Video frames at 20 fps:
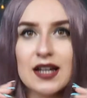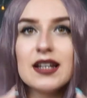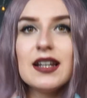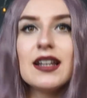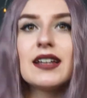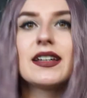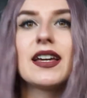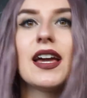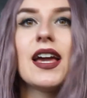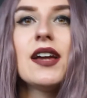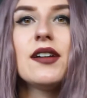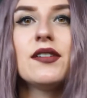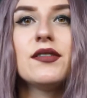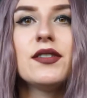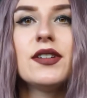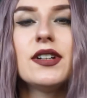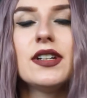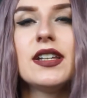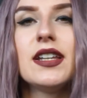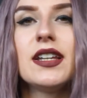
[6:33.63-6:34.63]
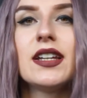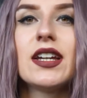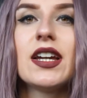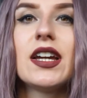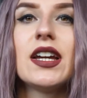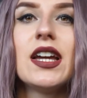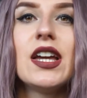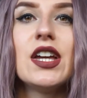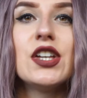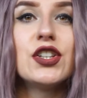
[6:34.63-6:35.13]
like everything
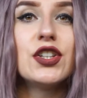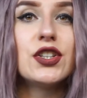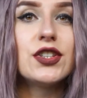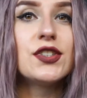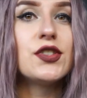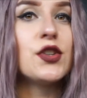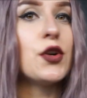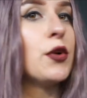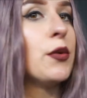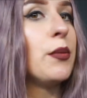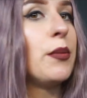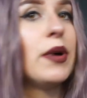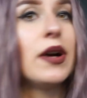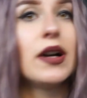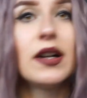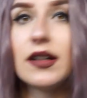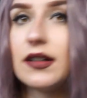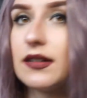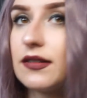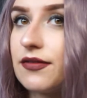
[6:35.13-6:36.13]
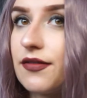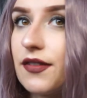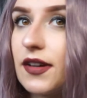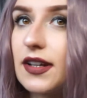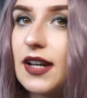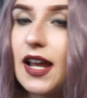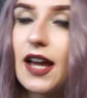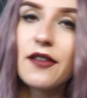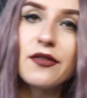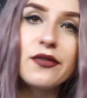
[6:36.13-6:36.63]
is so
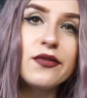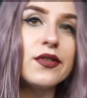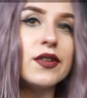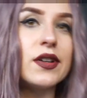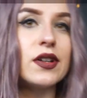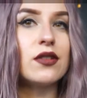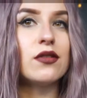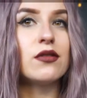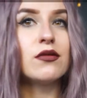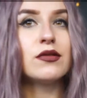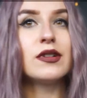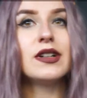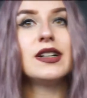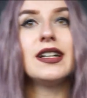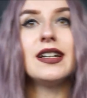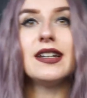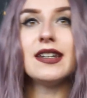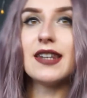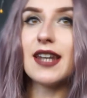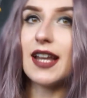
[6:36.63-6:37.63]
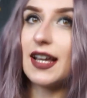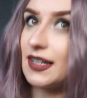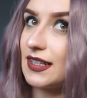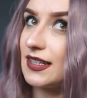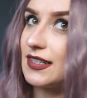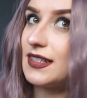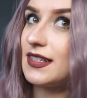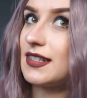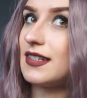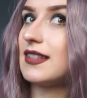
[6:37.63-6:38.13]
perfect i feel really
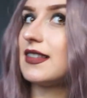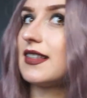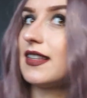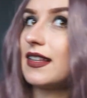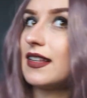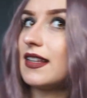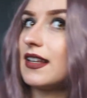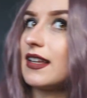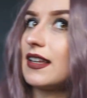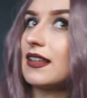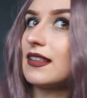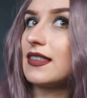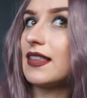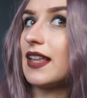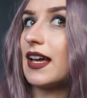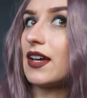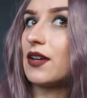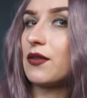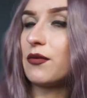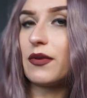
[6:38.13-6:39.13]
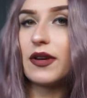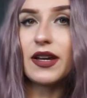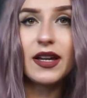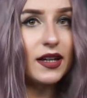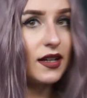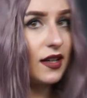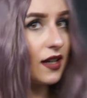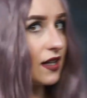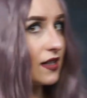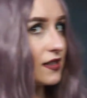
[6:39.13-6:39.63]
nice in, in that
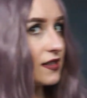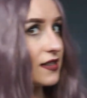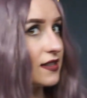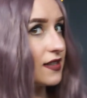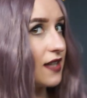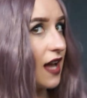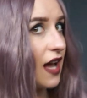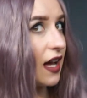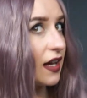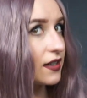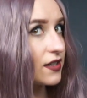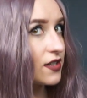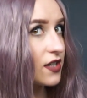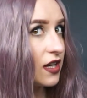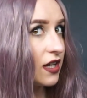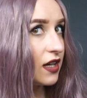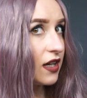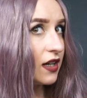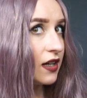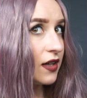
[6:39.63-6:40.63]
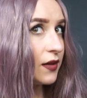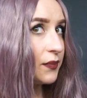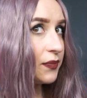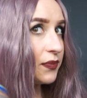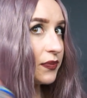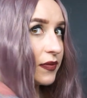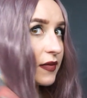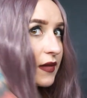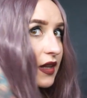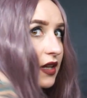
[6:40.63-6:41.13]
wig it's not
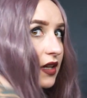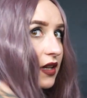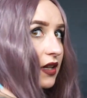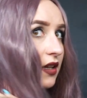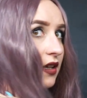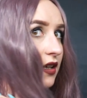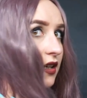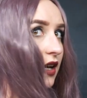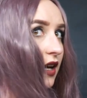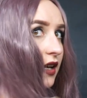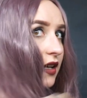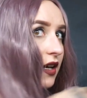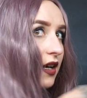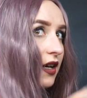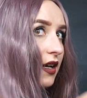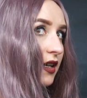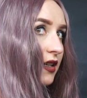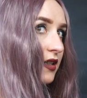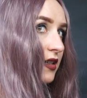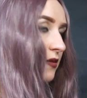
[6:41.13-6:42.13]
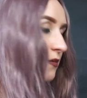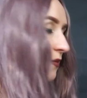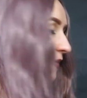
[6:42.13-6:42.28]
i hided